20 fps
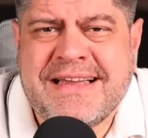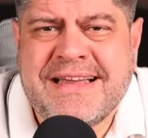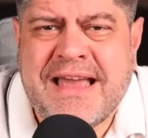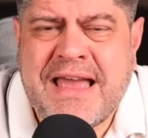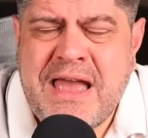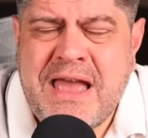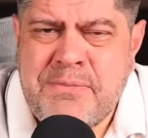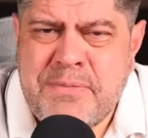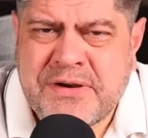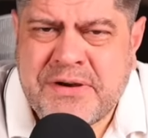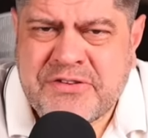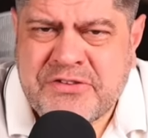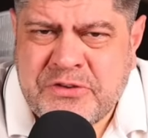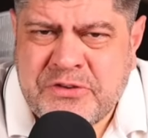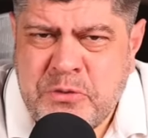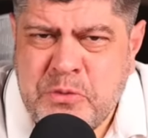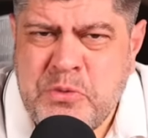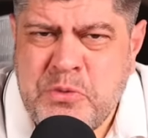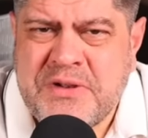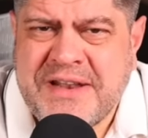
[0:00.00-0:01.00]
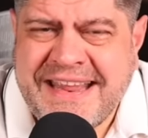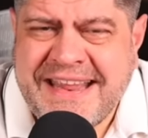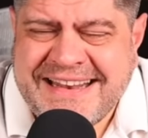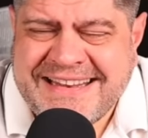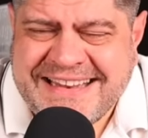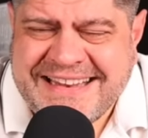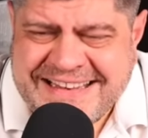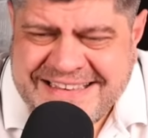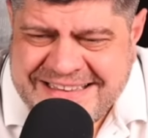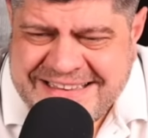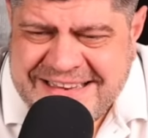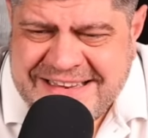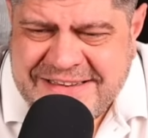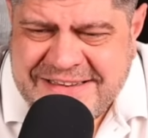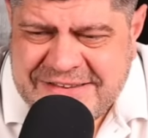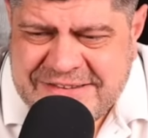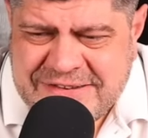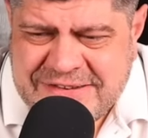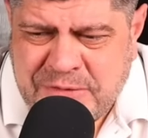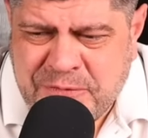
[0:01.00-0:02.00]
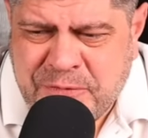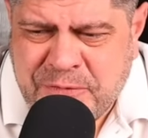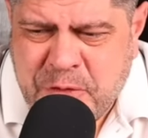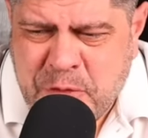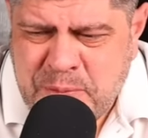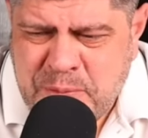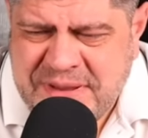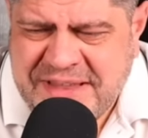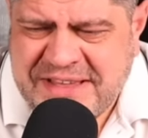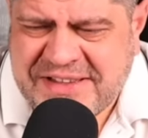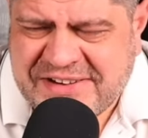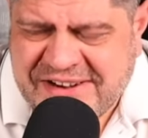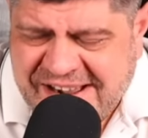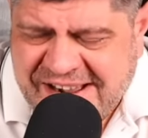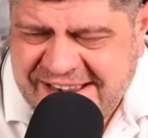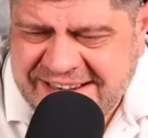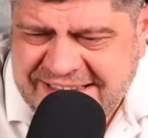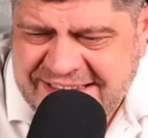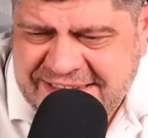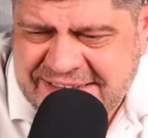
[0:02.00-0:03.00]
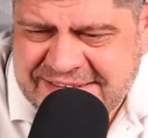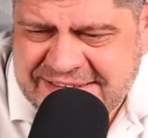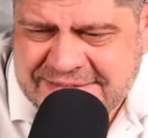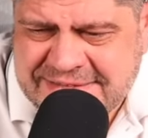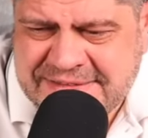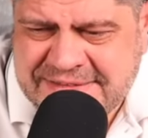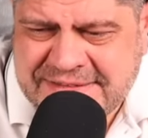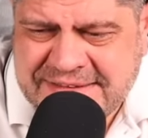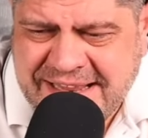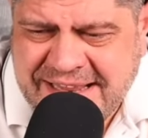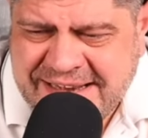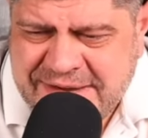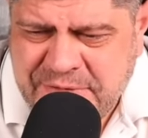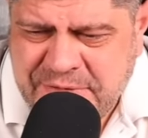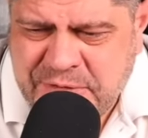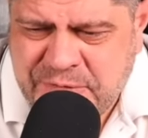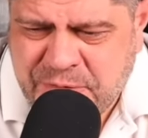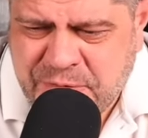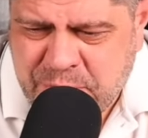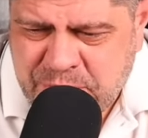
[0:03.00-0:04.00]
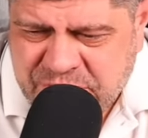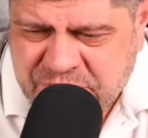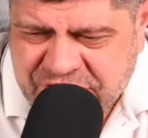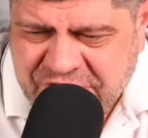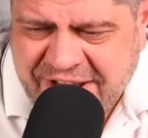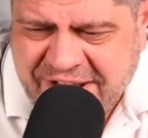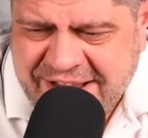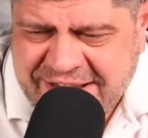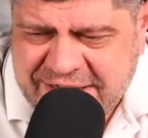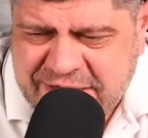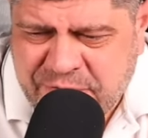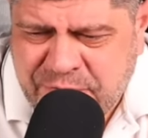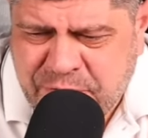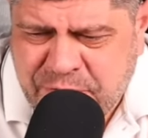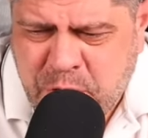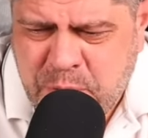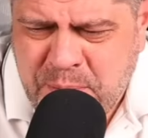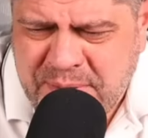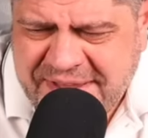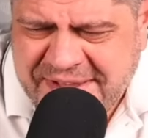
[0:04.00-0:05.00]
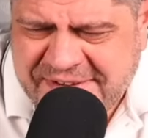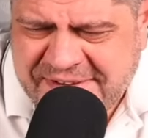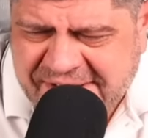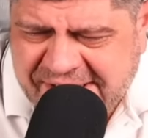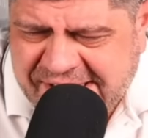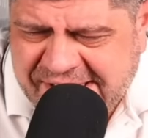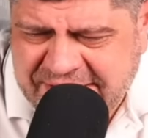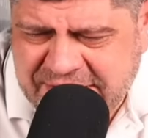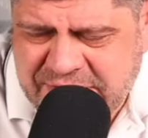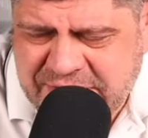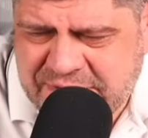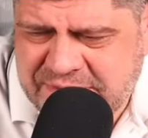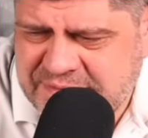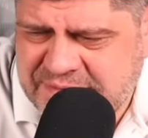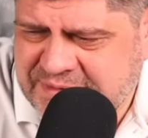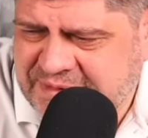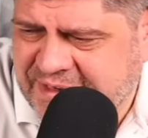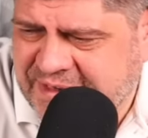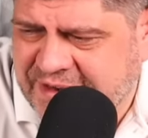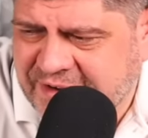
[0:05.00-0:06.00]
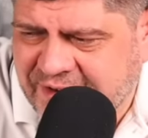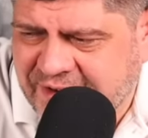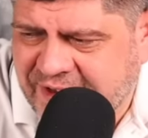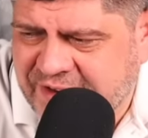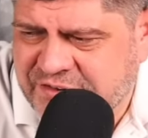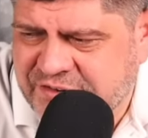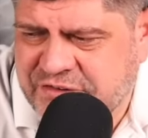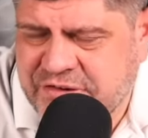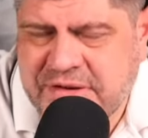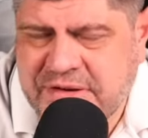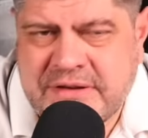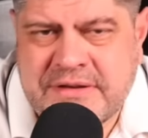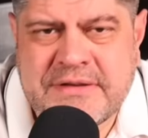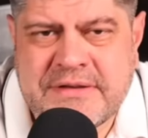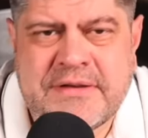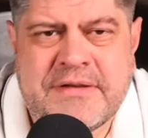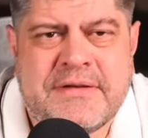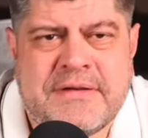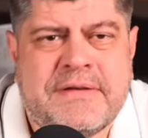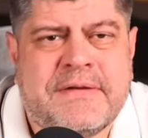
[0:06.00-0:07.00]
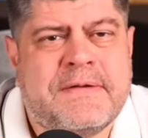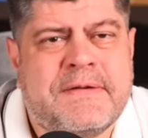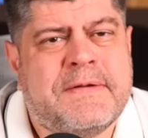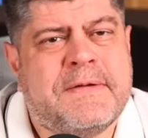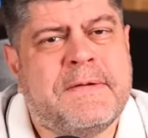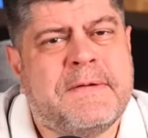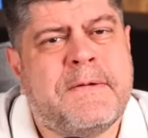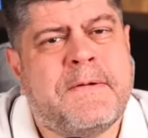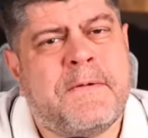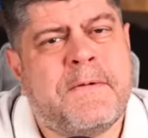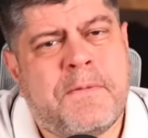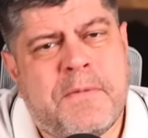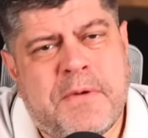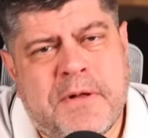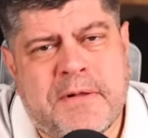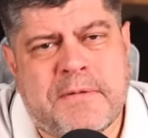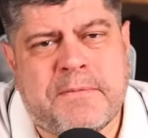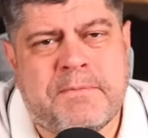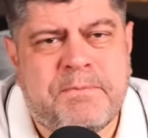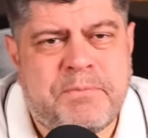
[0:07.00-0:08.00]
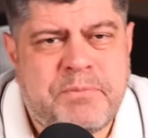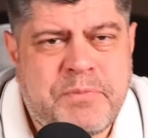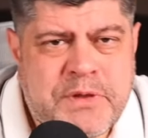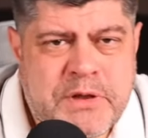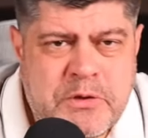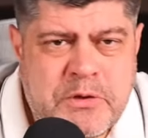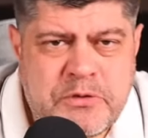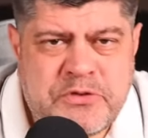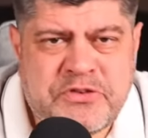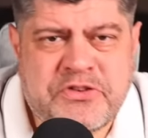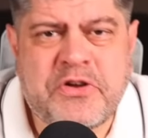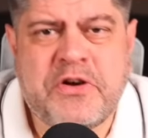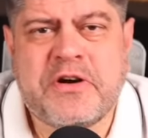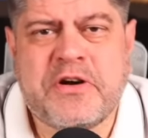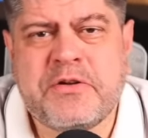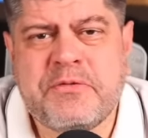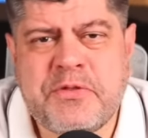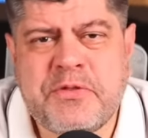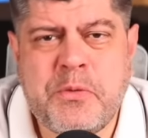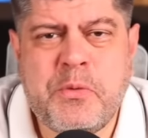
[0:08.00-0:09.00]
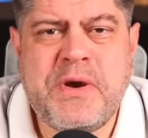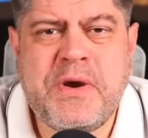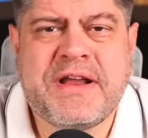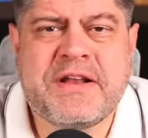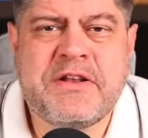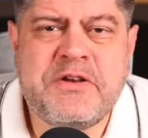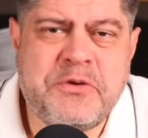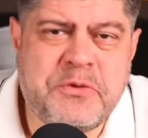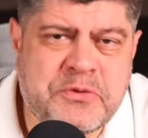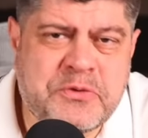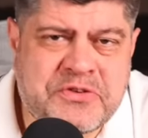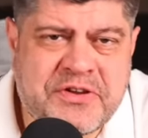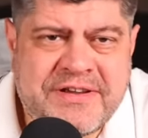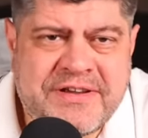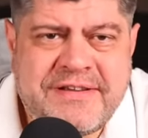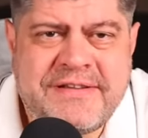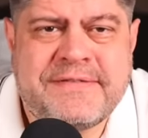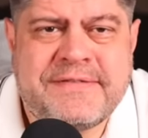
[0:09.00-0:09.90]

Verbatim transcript: Emerson and Datis from Iran? Not even from China, from Iran. Gosh. Well, good start of the week news, huh?